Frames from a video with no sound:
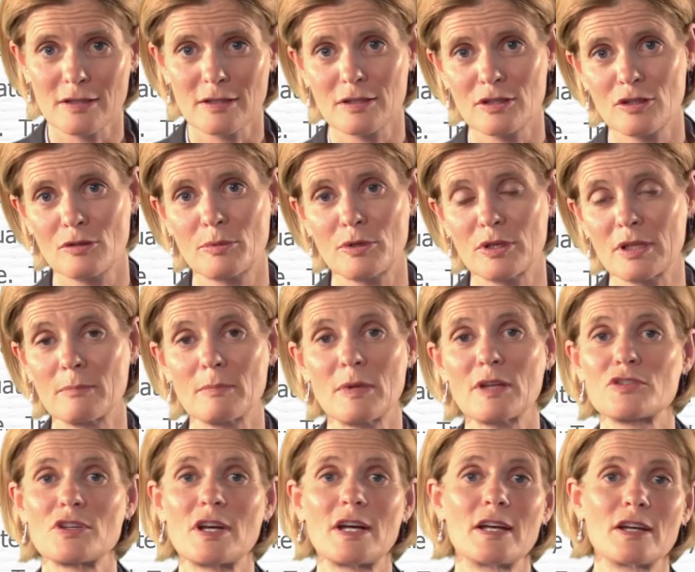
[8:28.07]
that you're putting
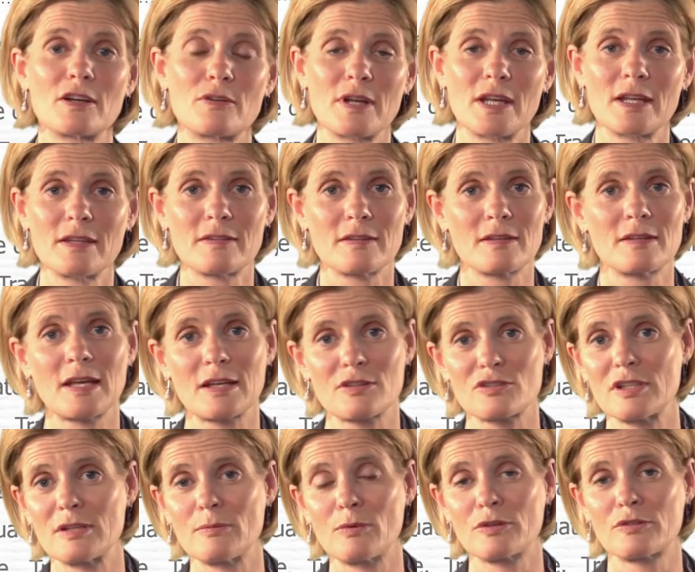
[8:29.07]
much higher grades than
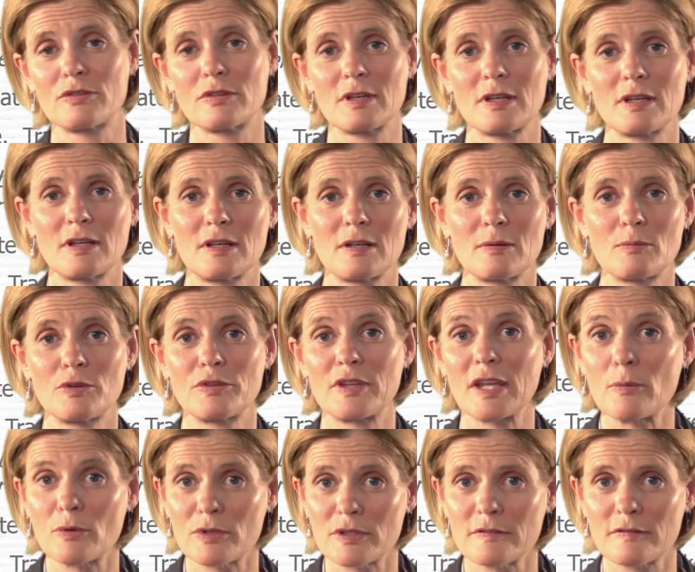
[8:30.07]
actually what
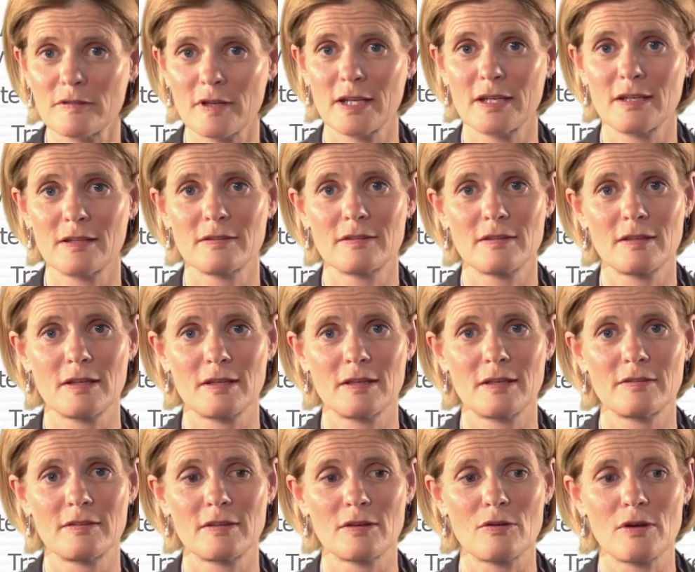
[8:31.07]
they would define as
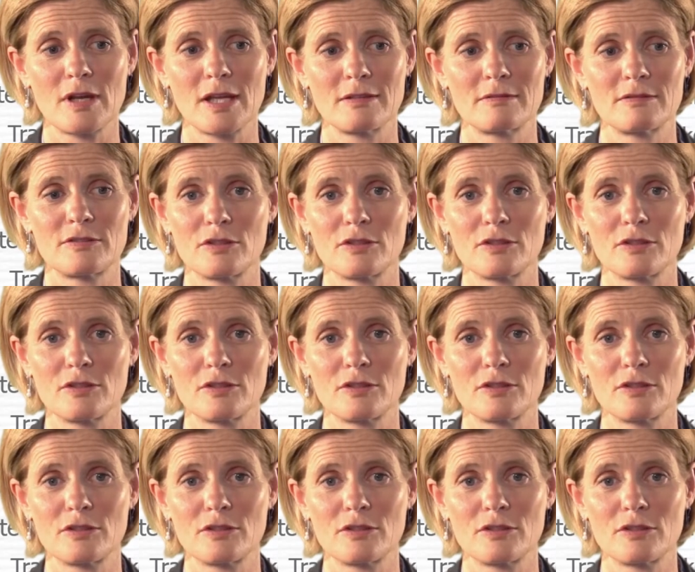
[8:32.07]
the grade.